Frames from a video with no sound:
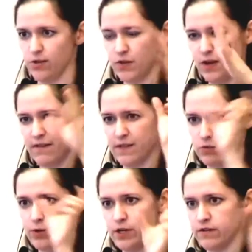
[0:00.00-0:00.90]
So if you have
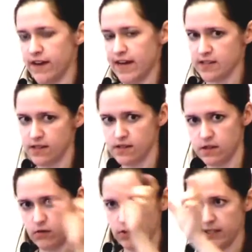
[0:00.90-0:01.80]
these weird fats that is
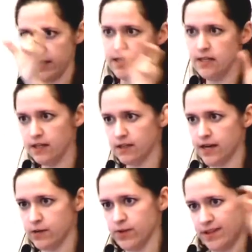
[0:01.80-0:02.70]
not really
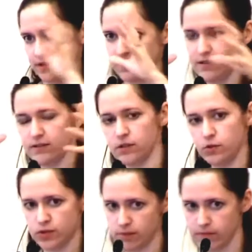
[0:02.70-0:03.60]
aligned with, it'll
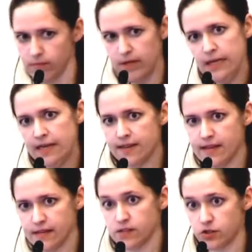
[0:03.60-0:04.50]
do some
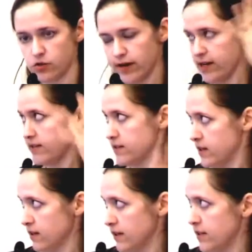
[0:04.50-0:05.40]
things to try to get the
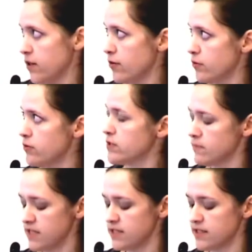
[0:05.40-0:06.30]
signaling to go through, and
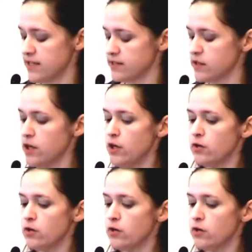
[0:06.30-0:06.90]
some of these things